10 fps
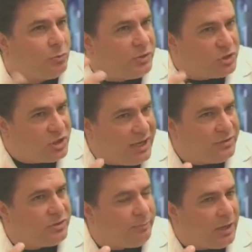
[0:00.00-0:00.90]
So when you
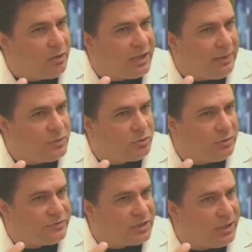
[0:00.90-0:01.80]
change in the
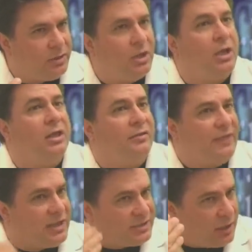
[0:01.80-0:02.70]
biochemistry of skin,
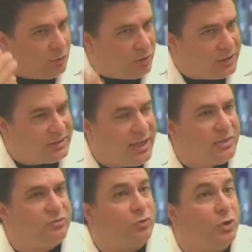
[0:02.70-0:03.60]
that's how long
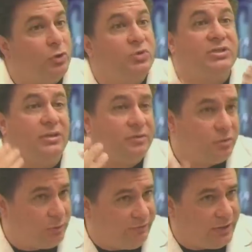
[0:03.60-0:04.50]
it takes for the new
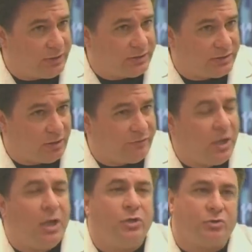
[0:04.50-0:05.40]
skin to reveal
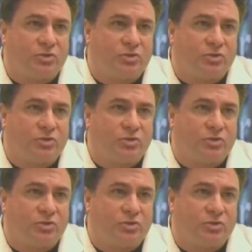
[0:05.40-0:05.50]
itself.